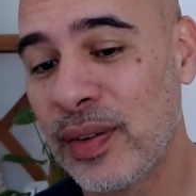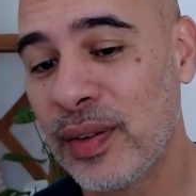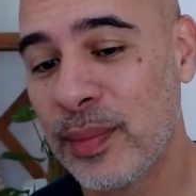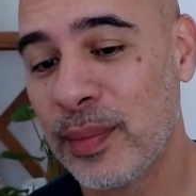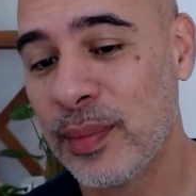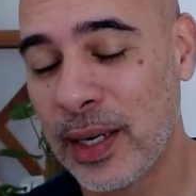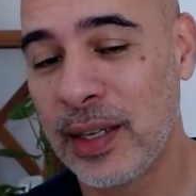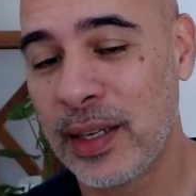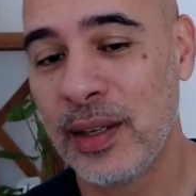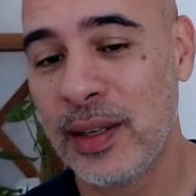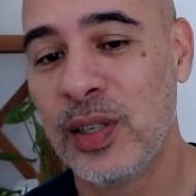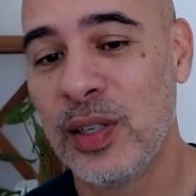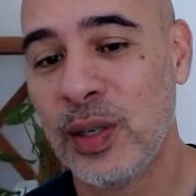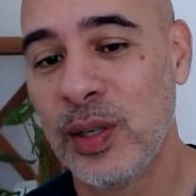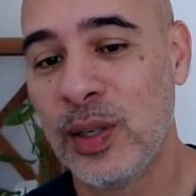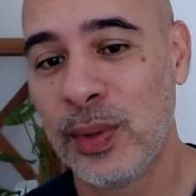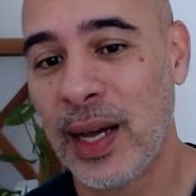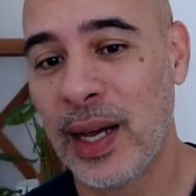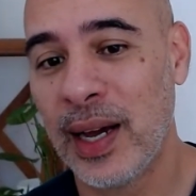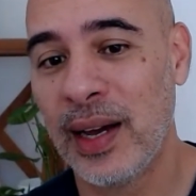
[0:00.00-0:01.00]
YouTube
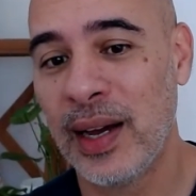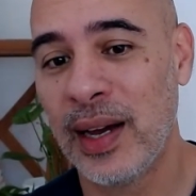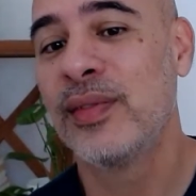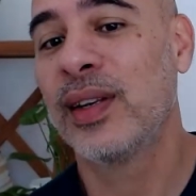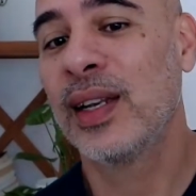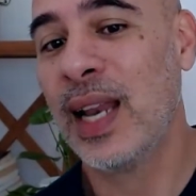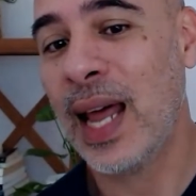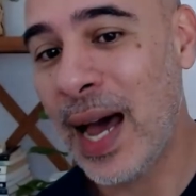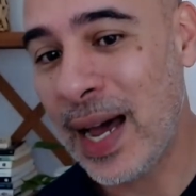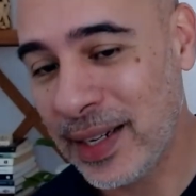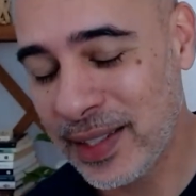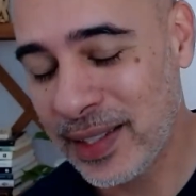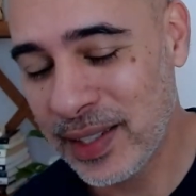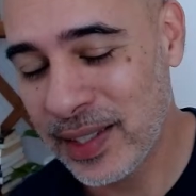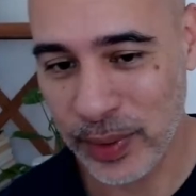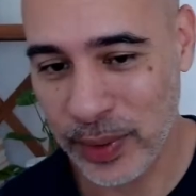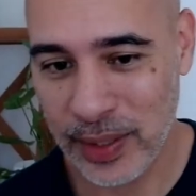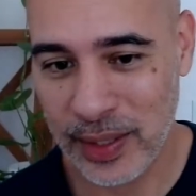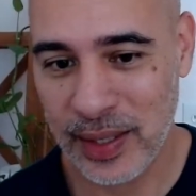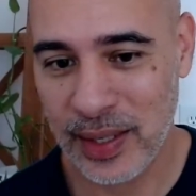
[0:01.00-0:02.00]
live last
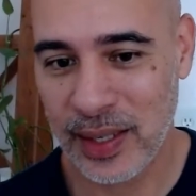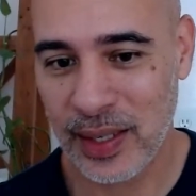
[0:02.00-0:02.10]
week,